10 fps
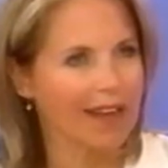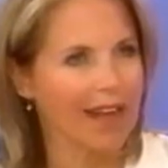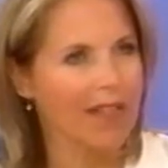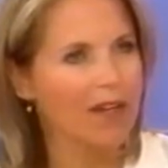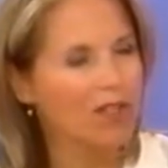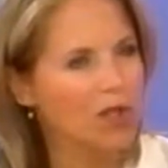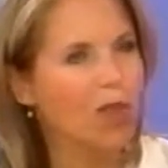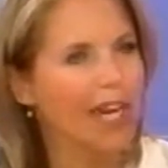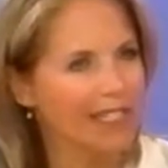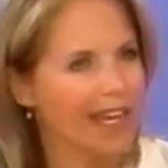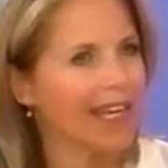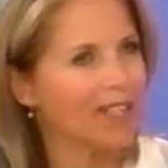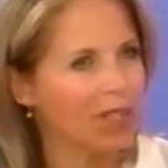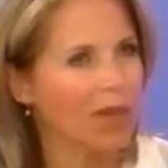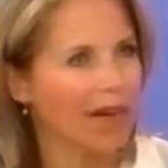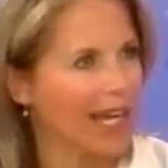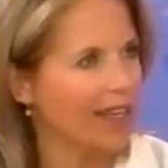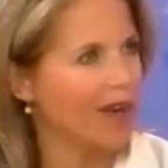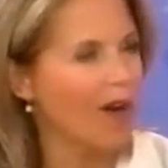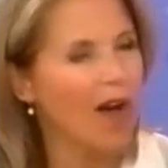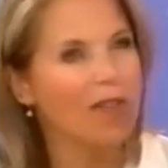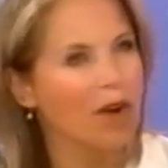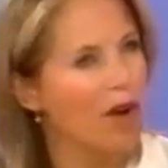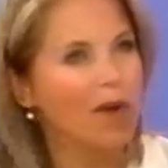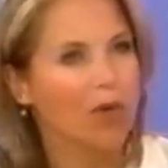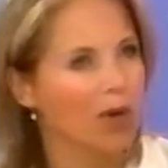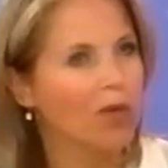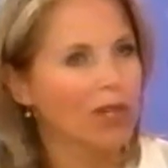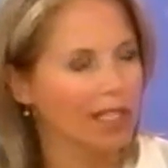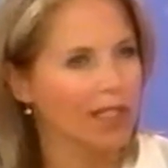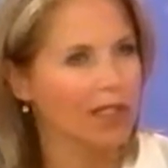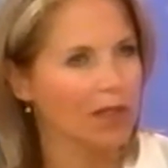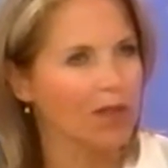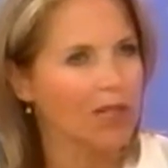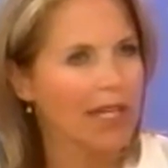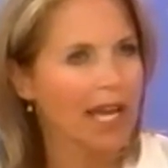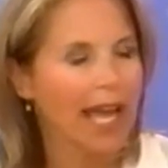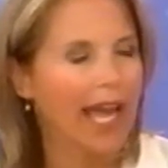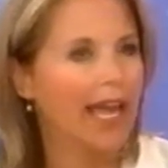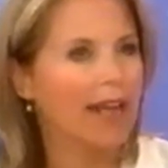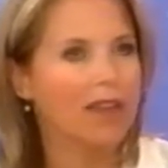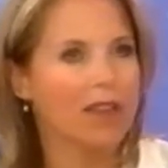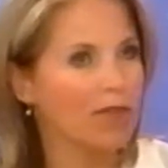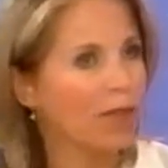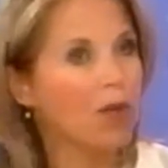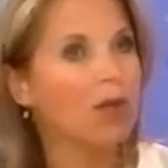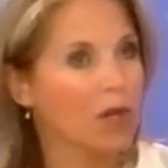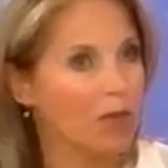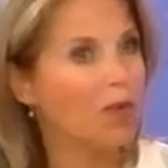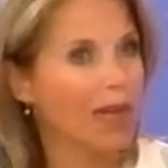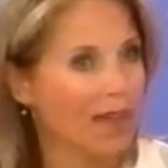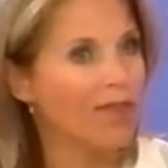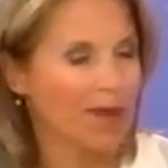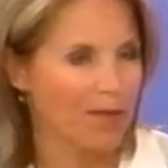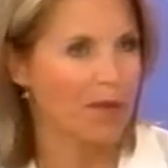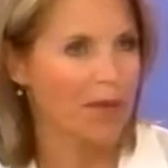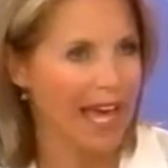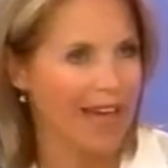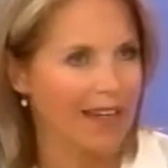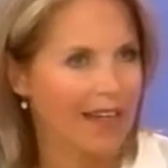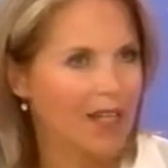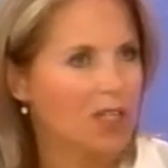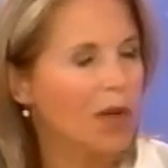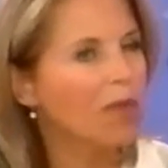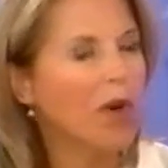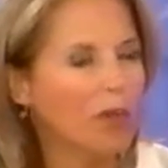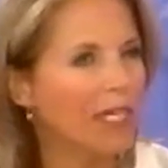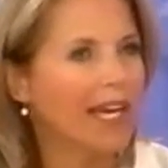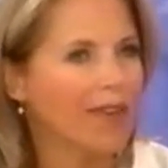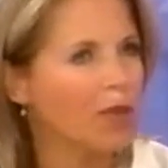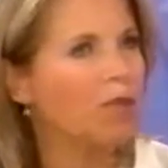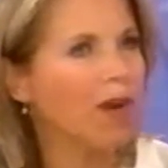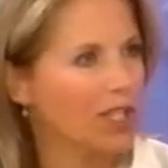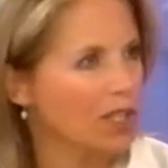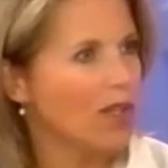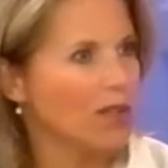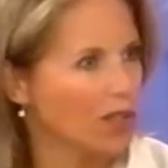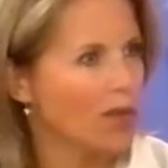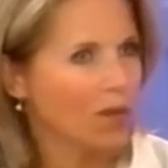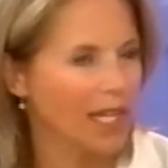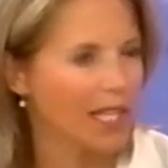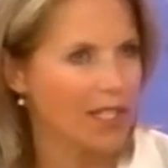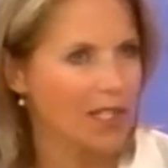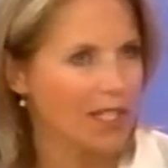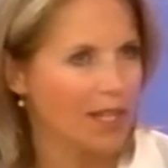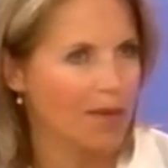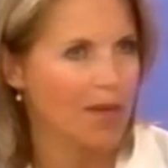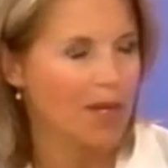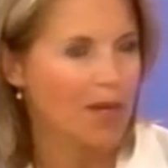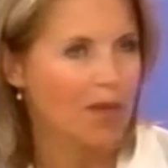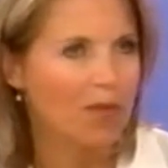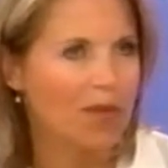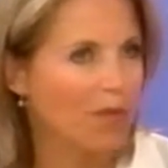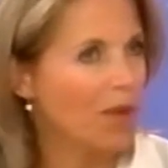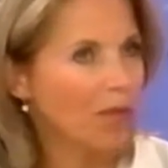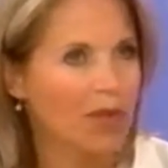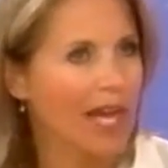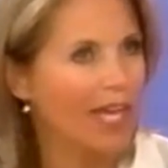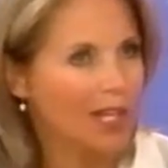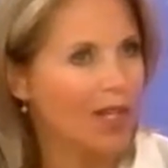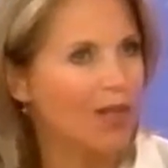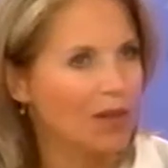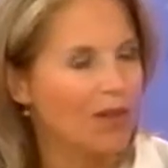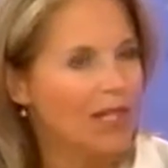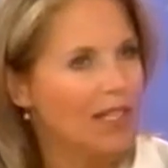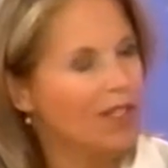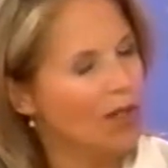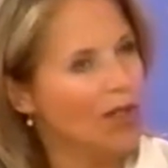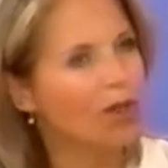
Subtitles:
and there's a way to integrate all the hard work we do, and the viewer will benefit from that. So I'm hoping to have a much closer relationship with people like you, so you